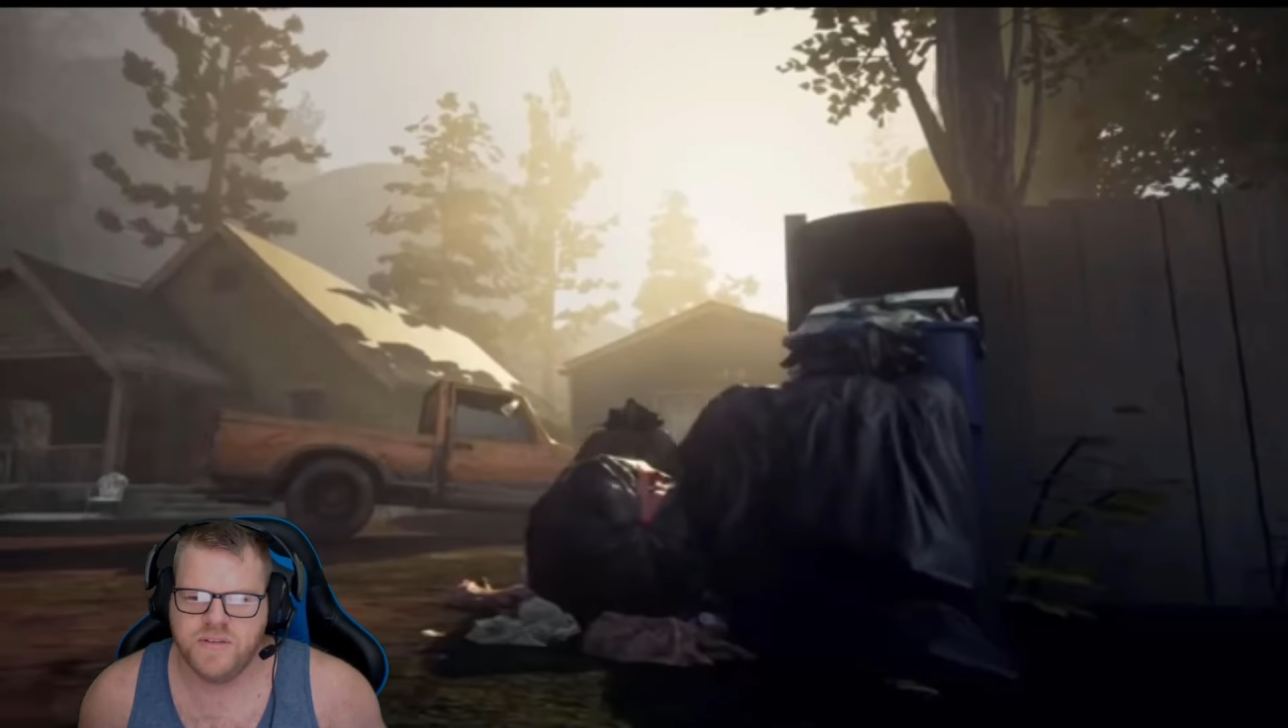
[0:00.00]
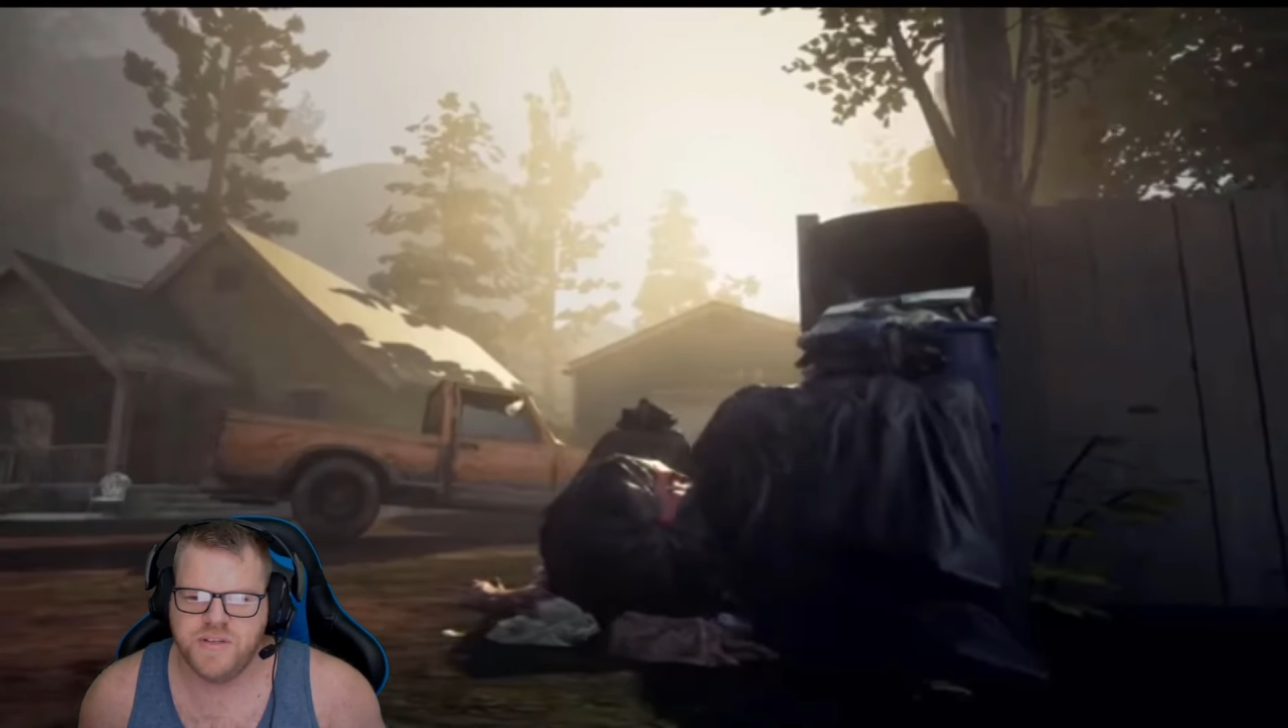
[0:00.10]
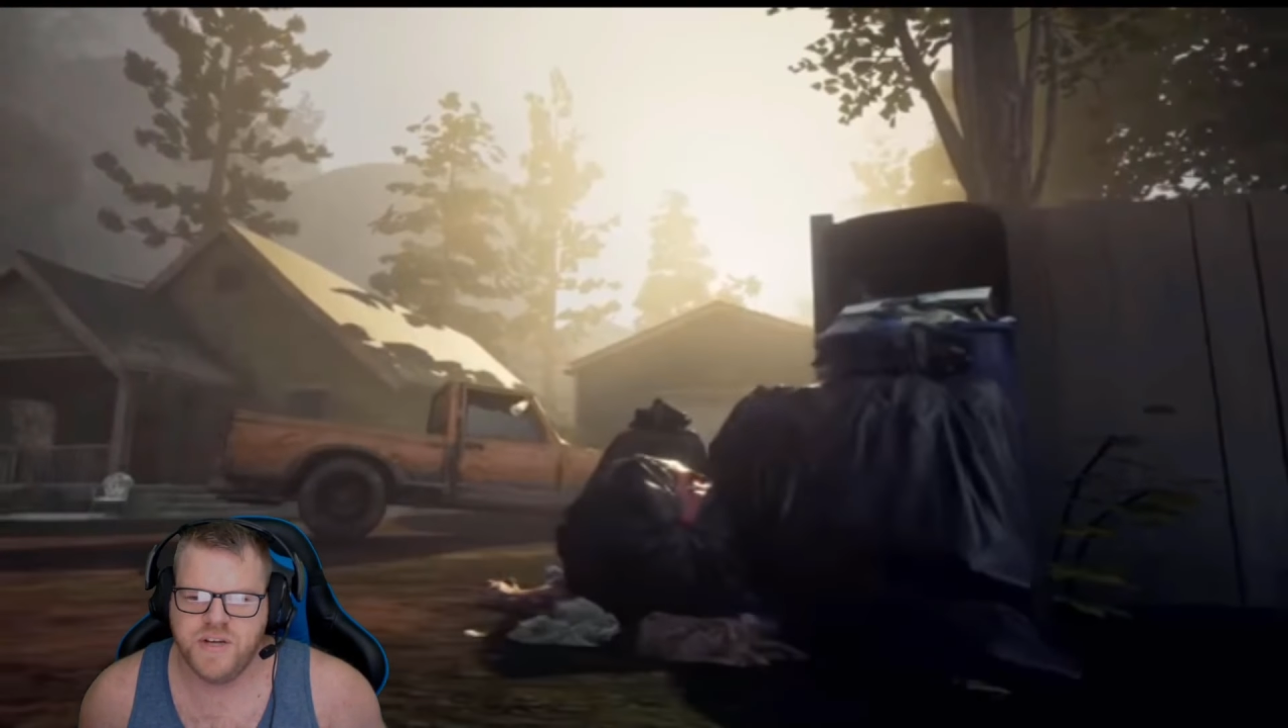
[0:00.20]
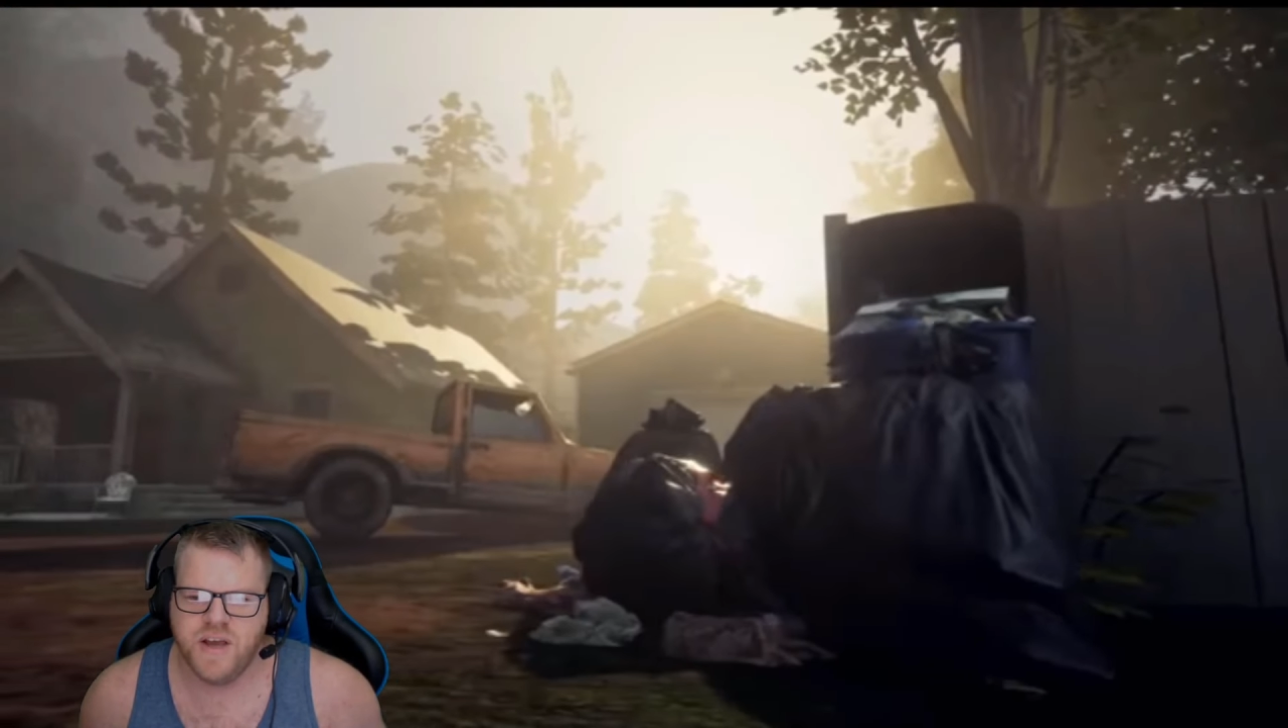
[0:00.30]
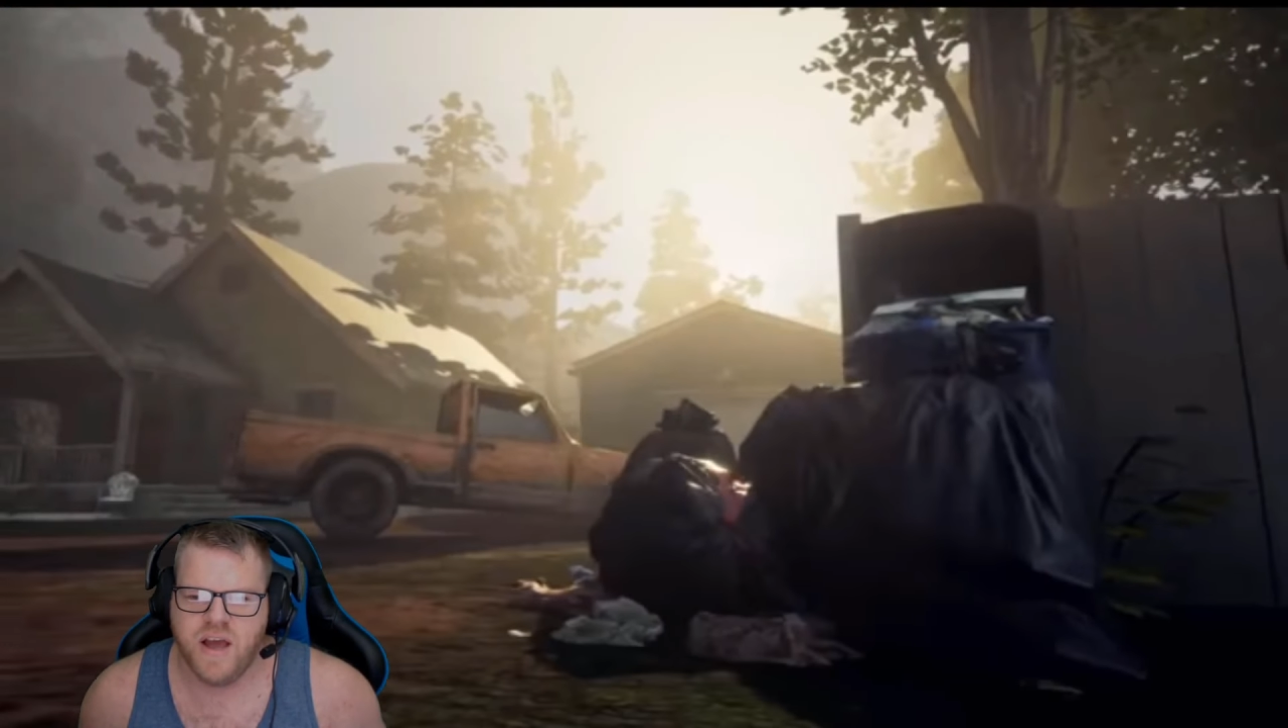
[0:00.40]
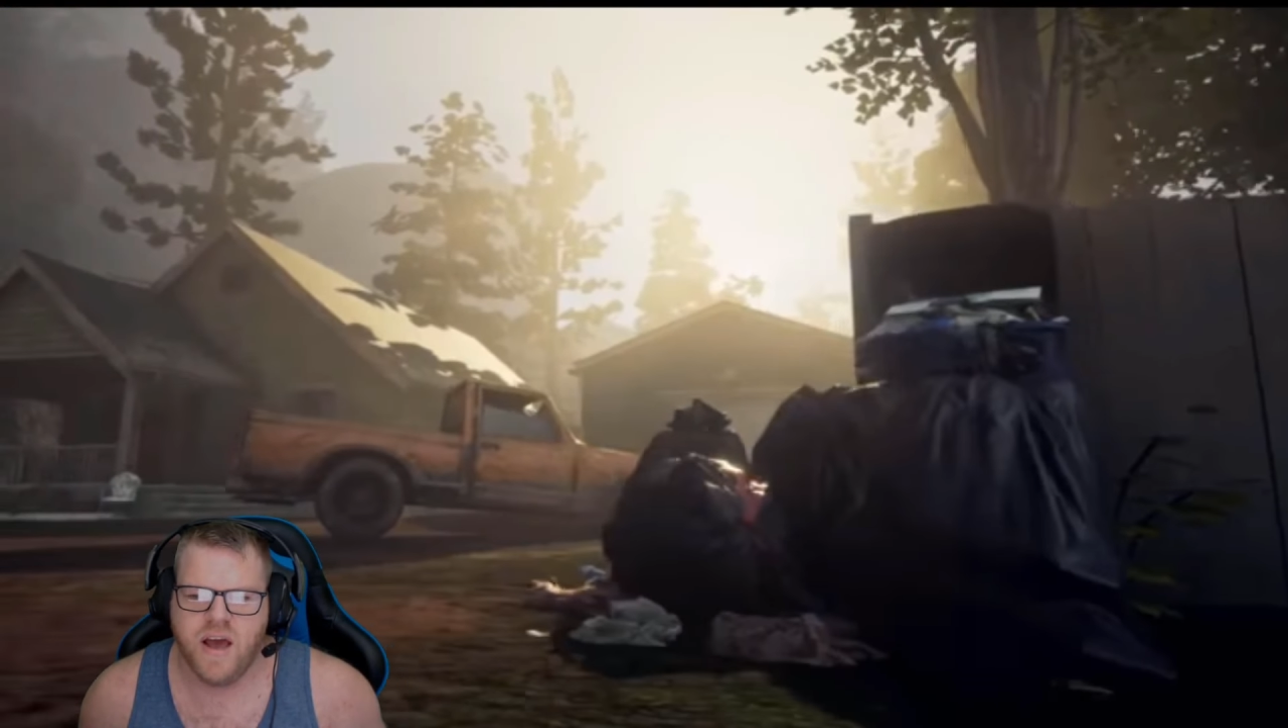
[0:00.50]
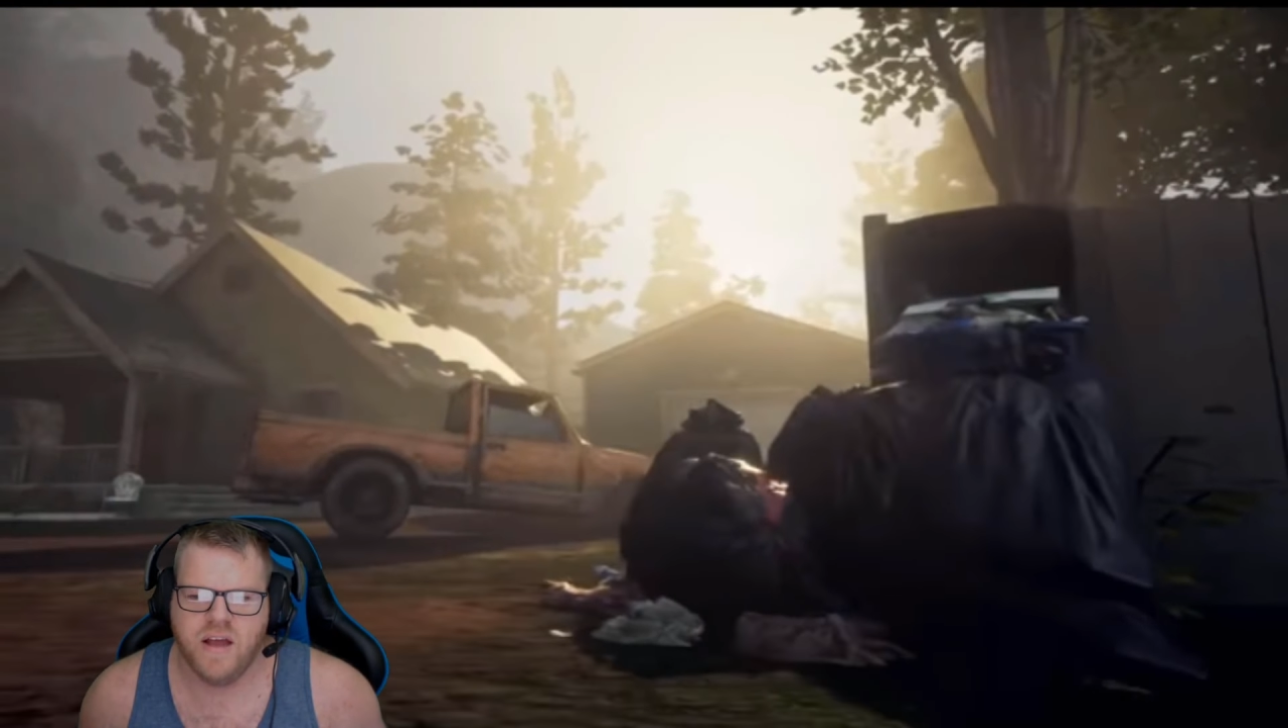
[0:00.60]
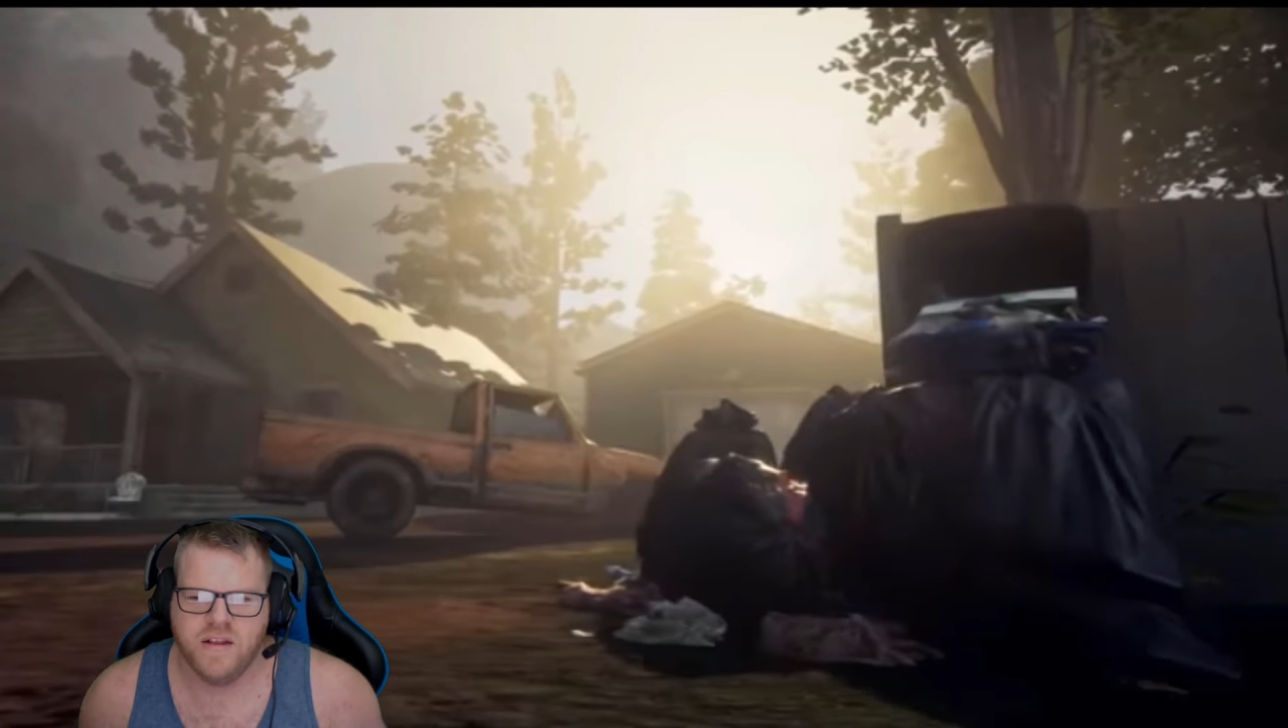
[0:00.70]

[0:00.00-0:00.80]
a Jugger Heart